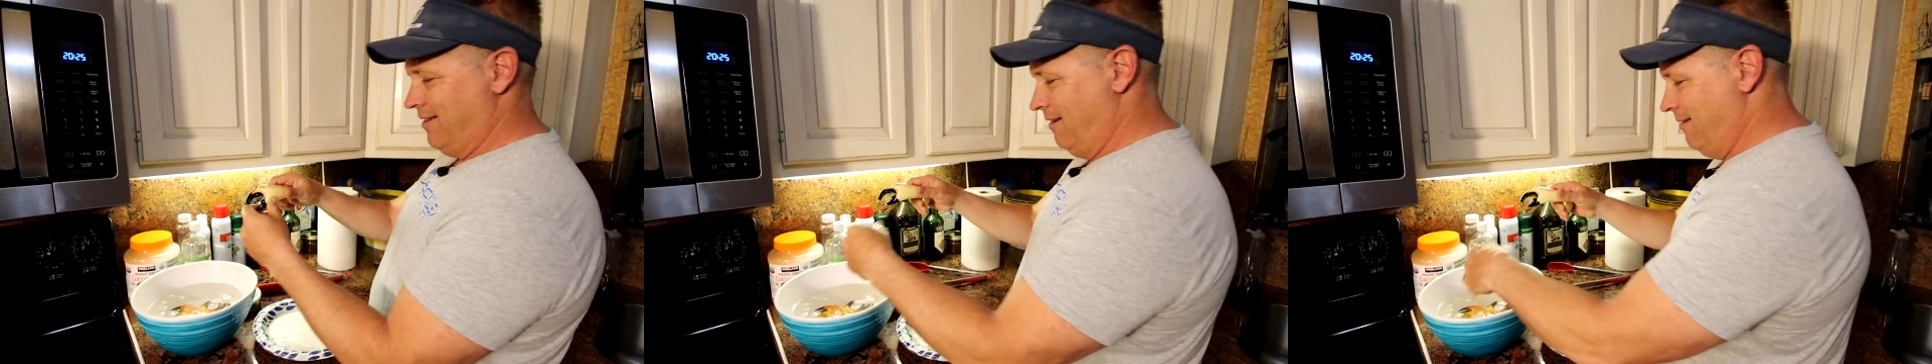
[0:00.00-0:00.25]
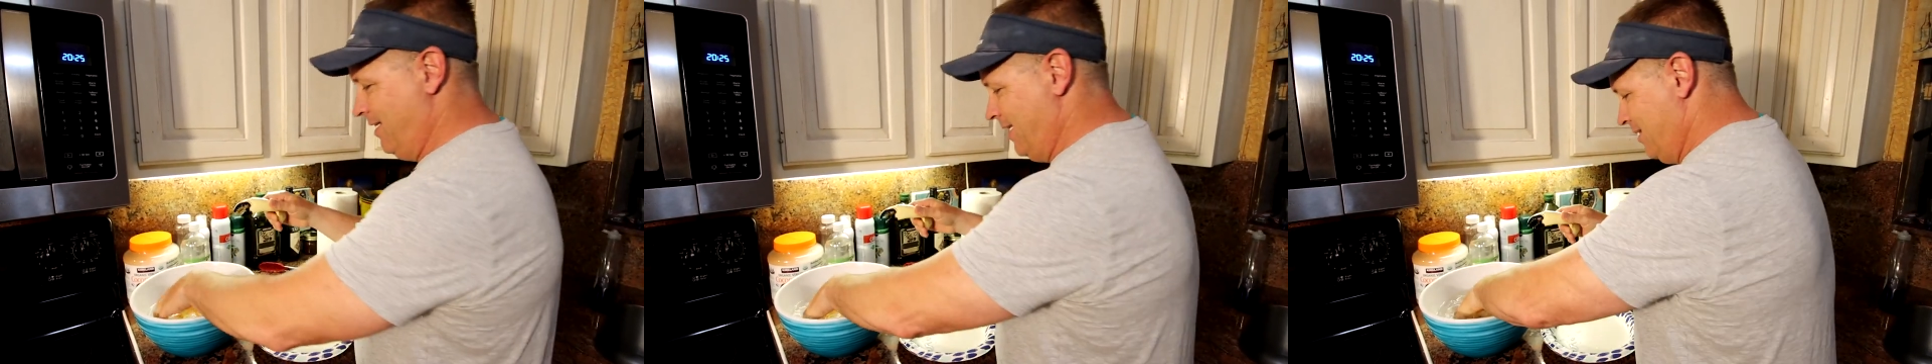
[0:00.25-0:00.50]

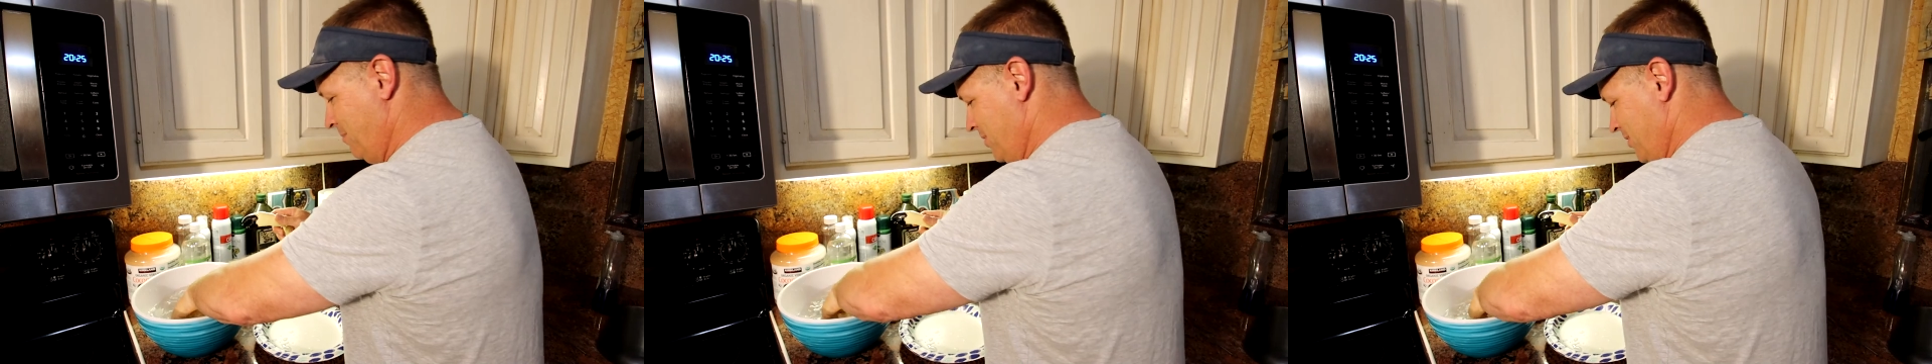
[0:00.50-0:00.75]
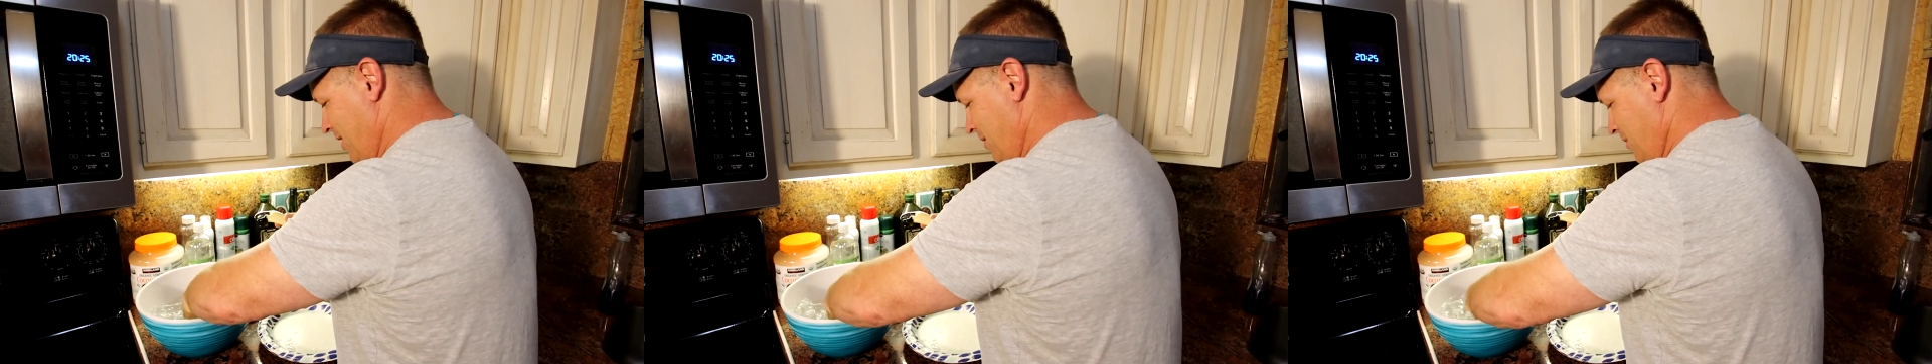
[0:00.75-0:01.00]
All right, let me
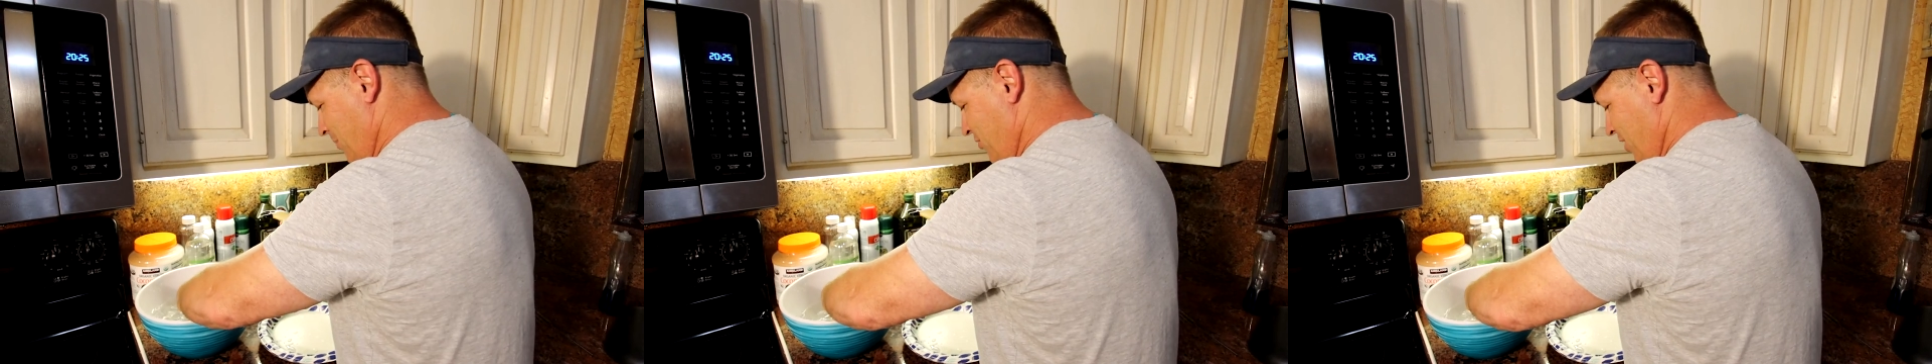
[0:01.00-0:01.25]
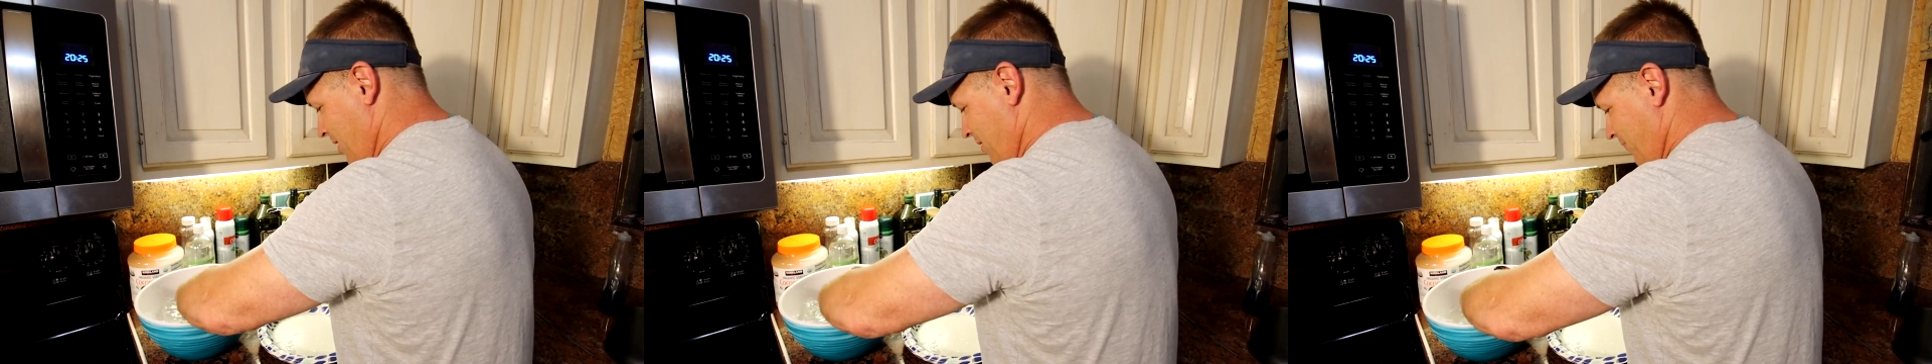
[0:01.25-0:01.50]
see. I just double
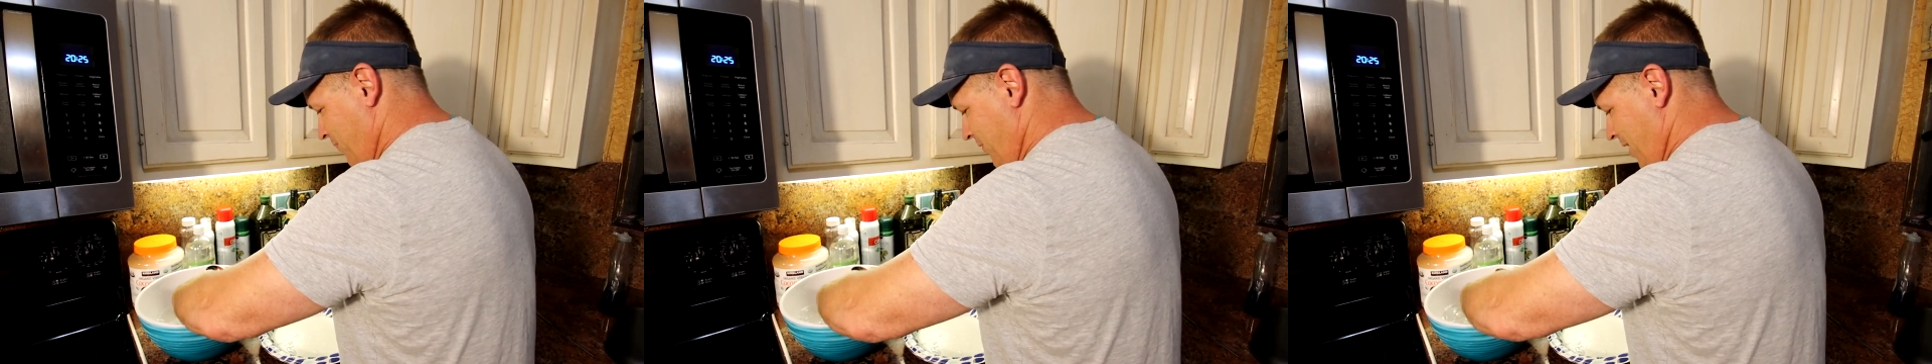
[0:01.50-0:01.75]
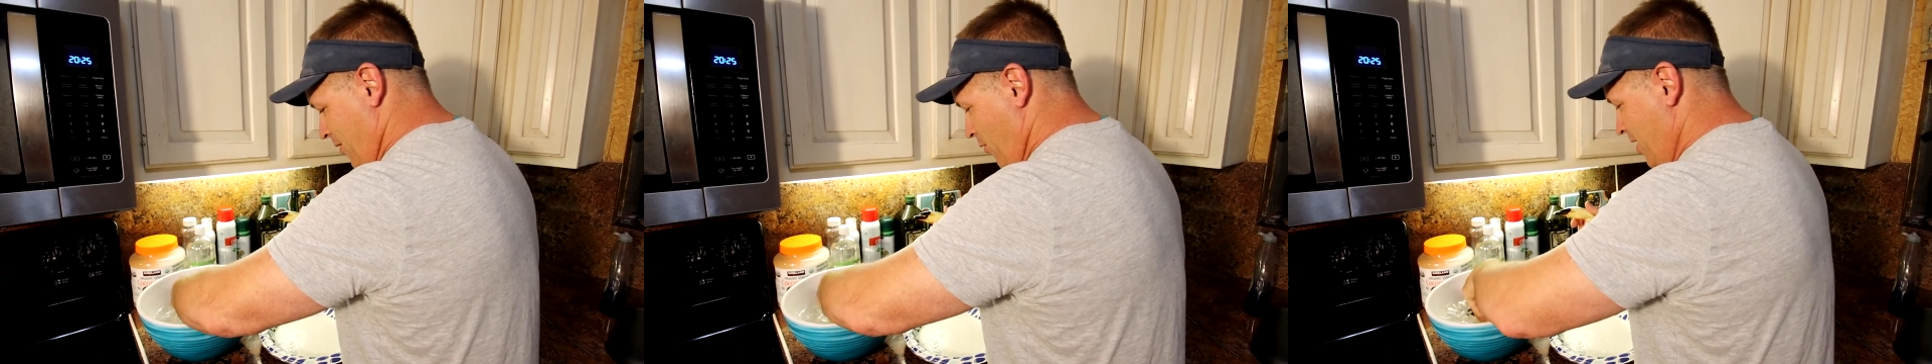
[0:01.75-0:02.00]
check.
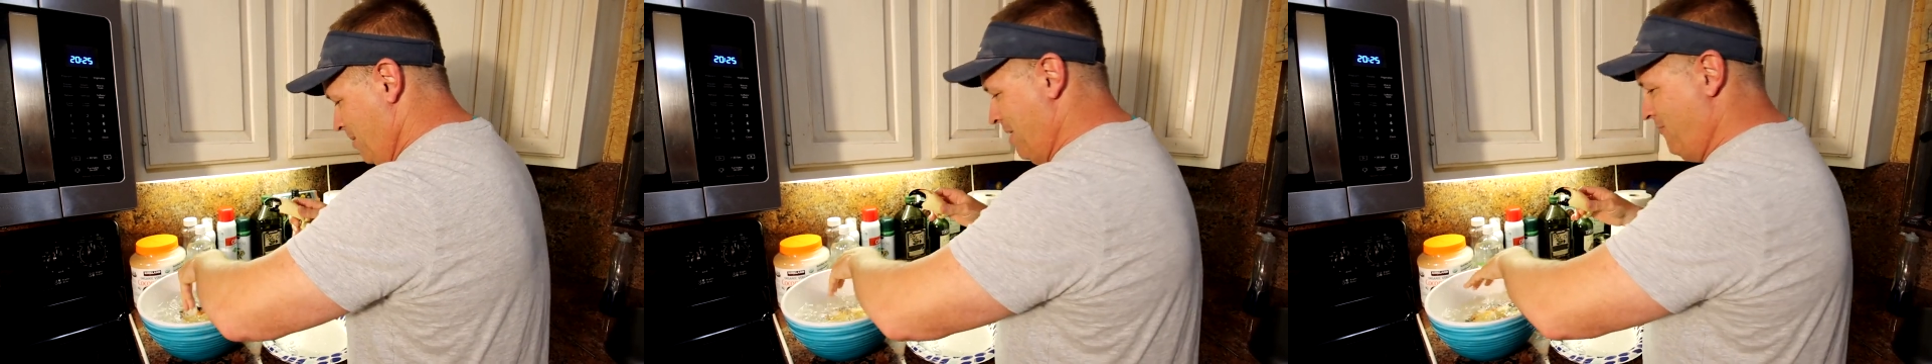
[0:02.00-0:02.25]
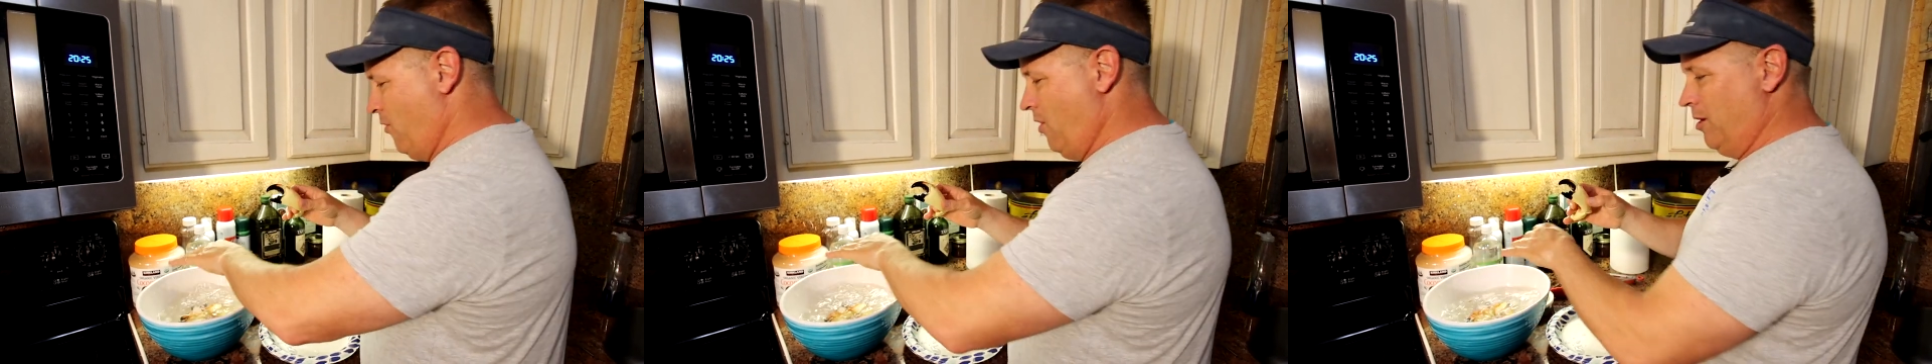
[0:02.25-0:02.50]
Yeah, oh yeah,
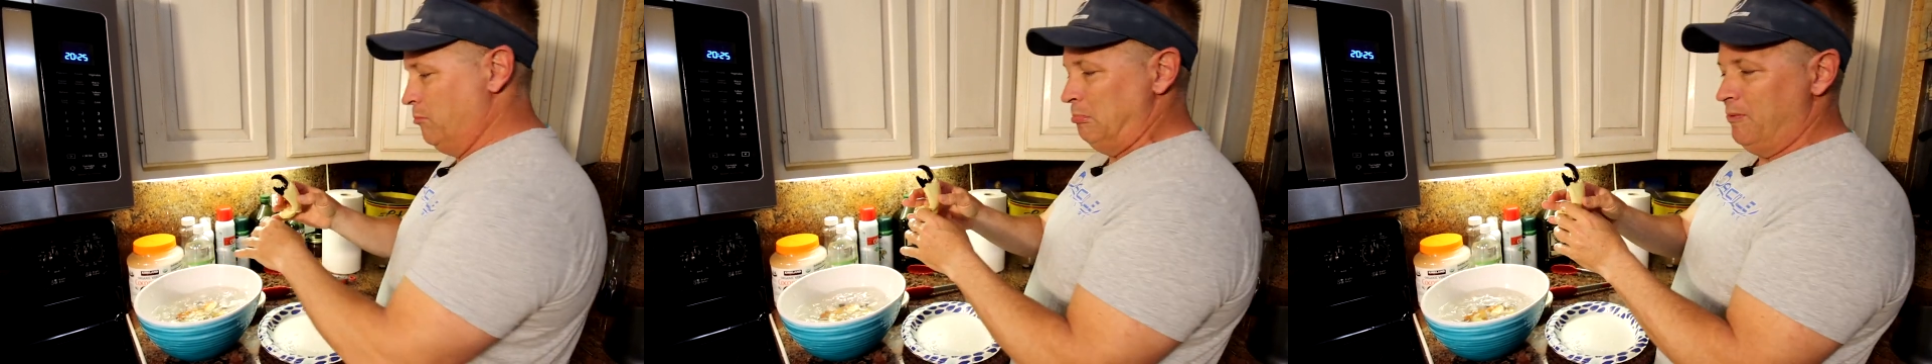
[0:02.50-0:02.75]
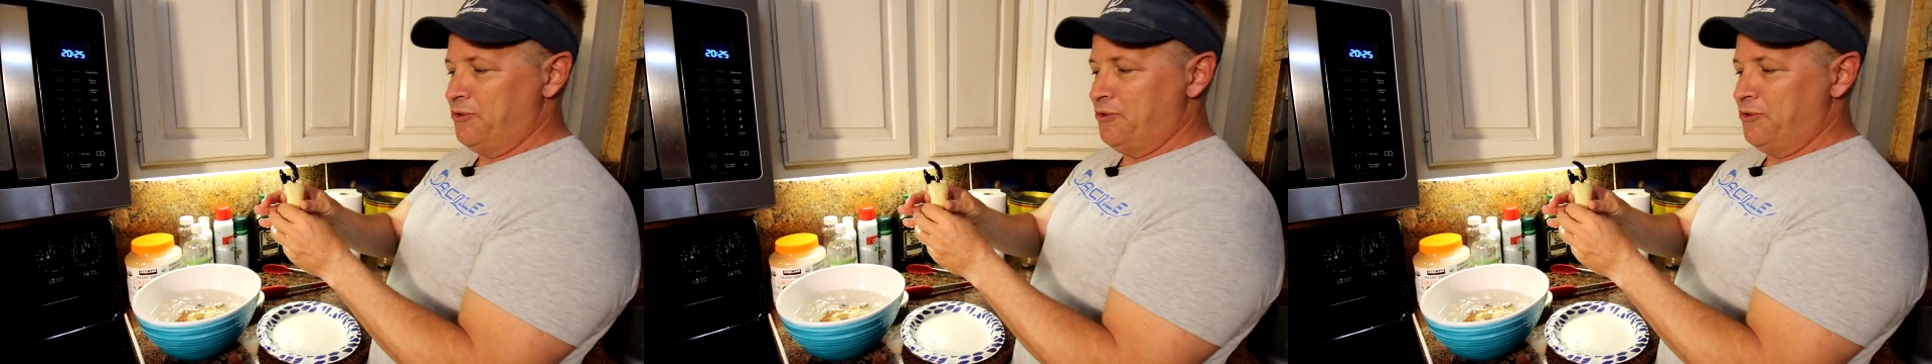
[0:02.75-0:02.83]
by far.